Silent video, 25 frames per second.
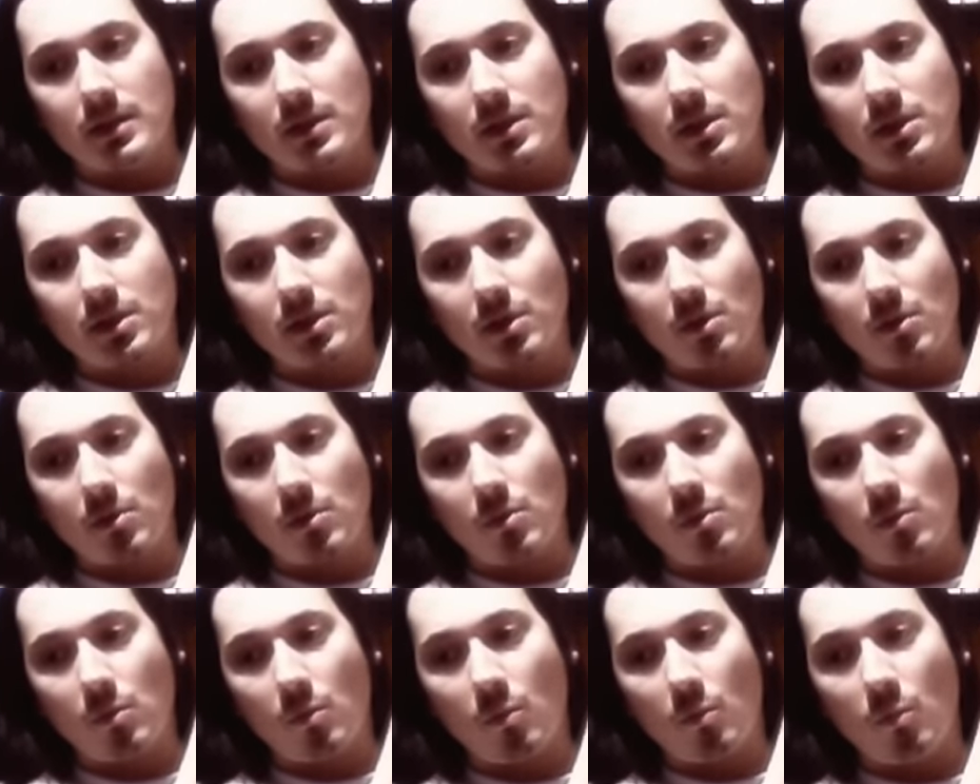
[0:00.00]

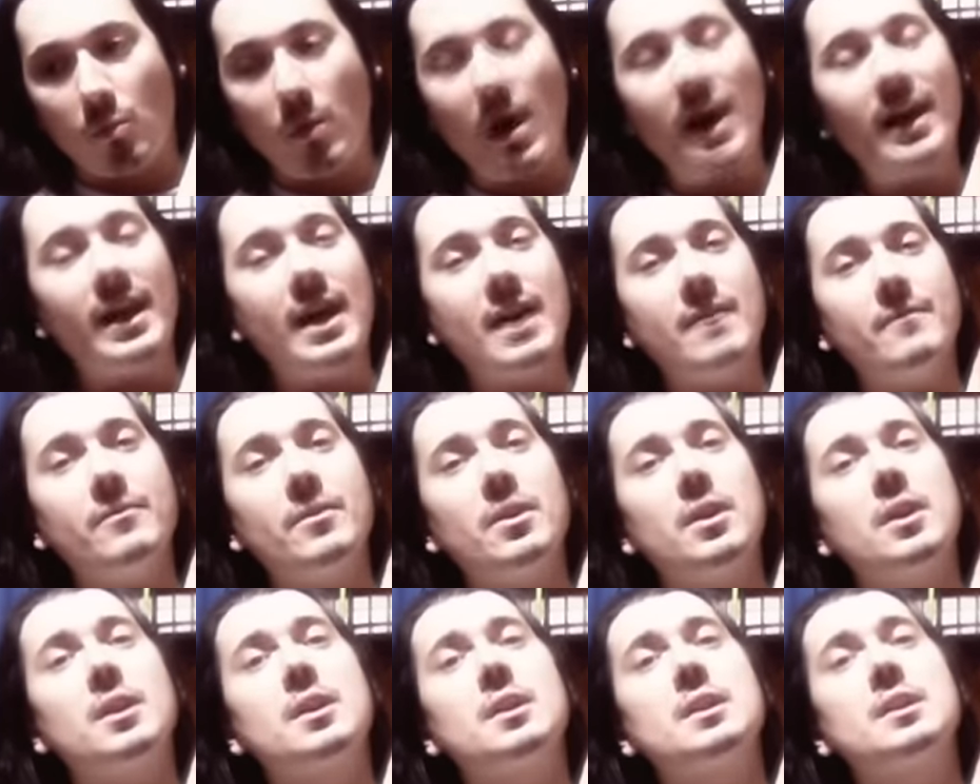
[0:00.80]
So
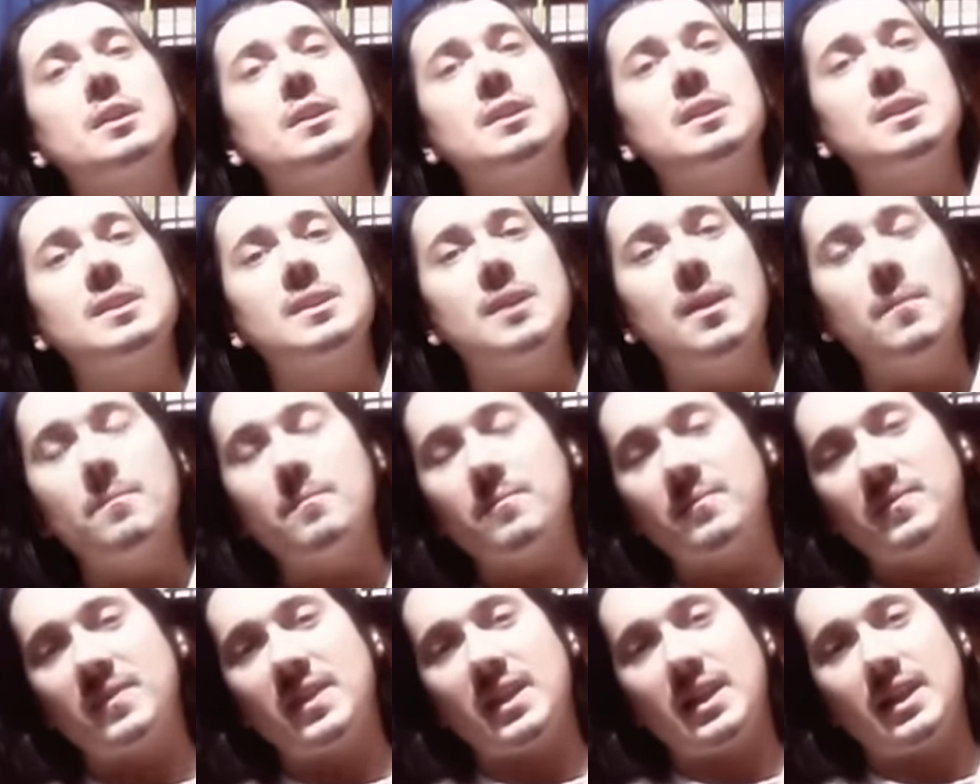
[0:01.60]
whenever
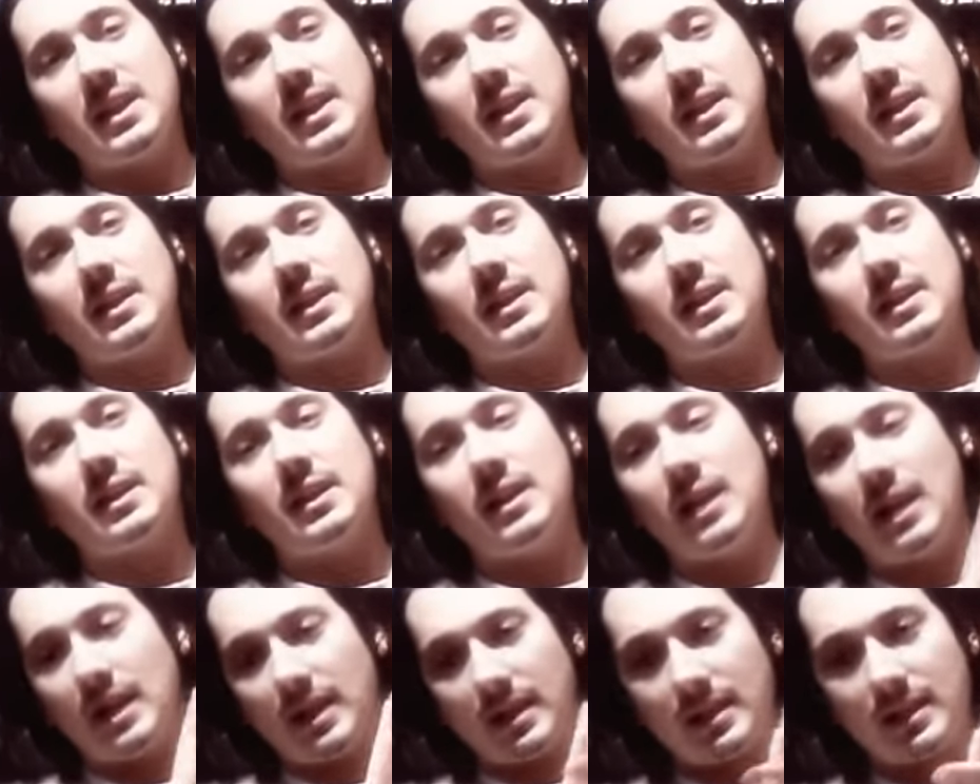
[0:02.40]
something
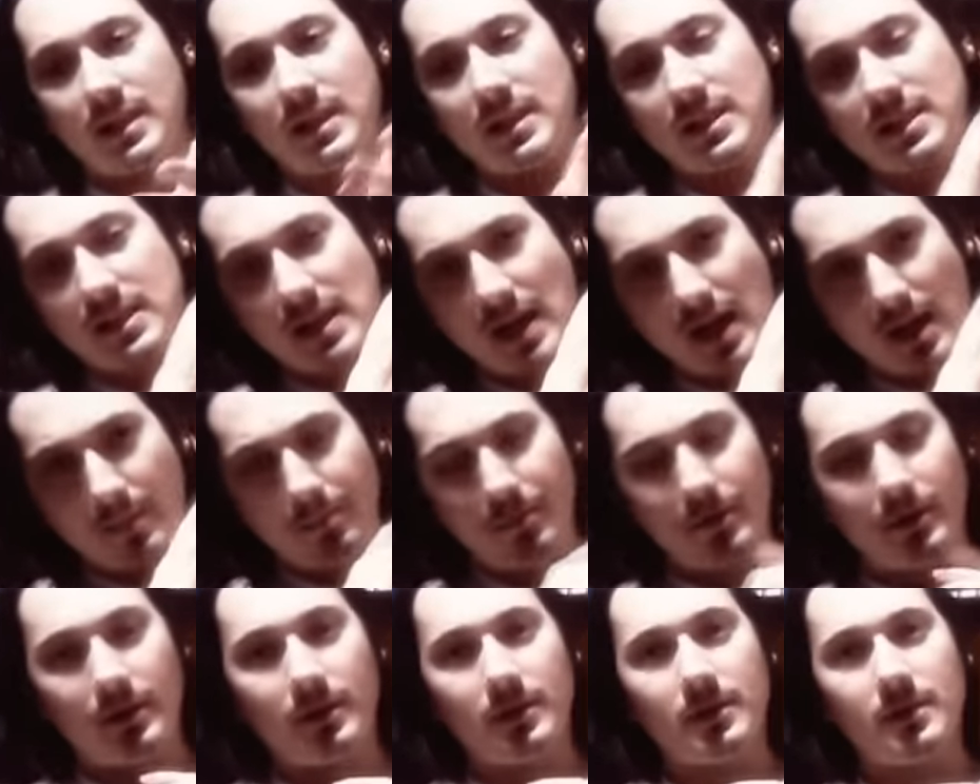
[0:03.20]
like this
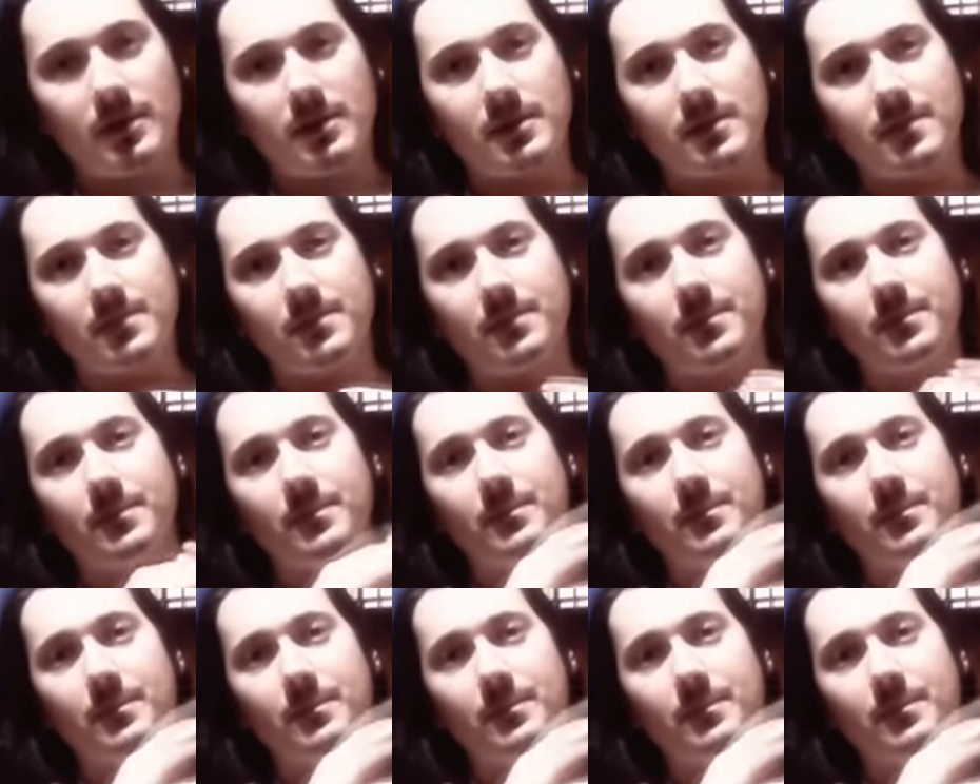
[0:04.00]
happens,